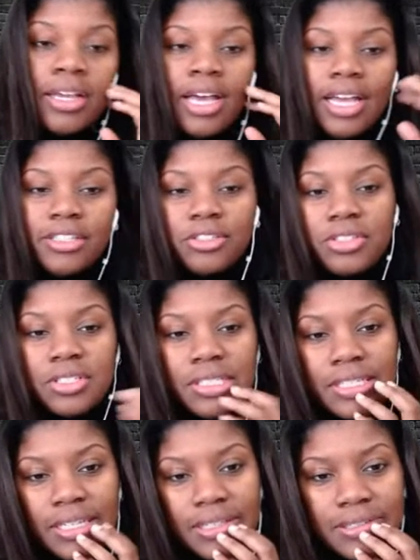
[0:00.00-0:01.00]
I just need to
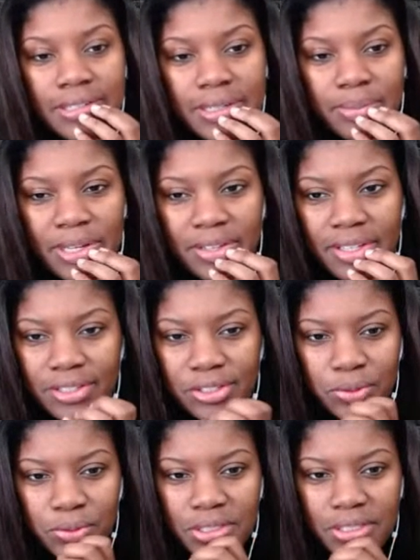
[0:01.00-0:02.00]
get. I think I
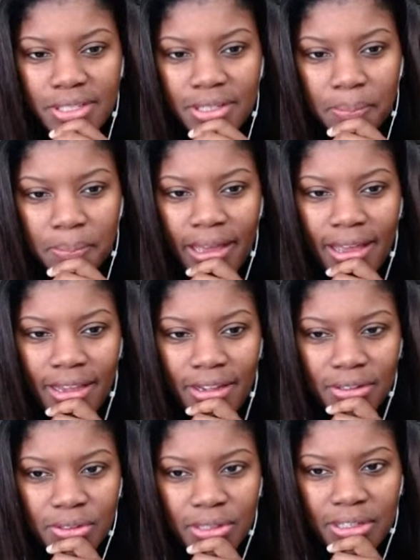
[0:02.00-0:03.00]
still need to get a bag,
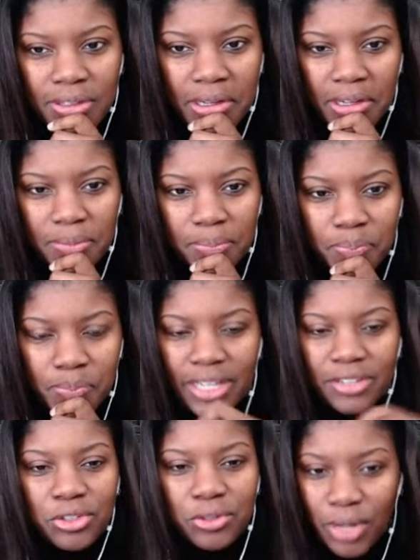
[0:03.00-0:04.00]
and I
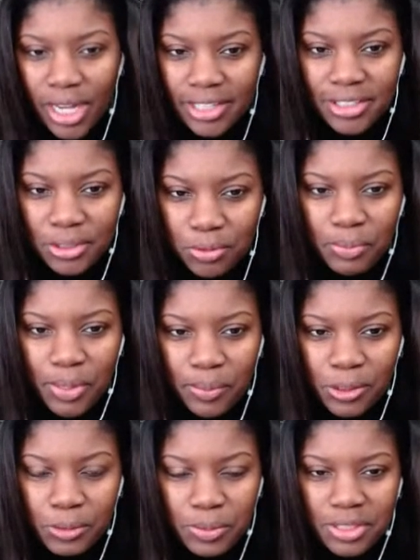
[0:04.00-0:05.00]
did
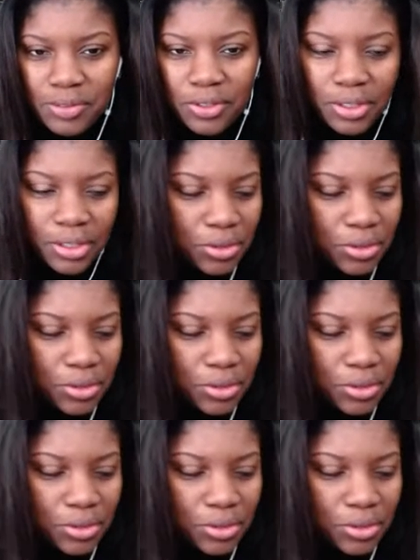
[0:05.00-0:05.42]
remember specifically.